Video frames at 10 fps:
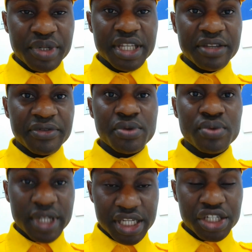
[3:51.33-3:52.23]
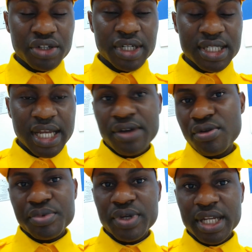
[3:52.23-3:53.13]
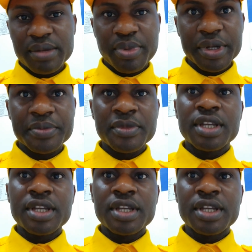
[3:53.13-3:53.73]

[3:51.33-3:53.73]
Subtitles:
give you the insurance. I hope you get the point.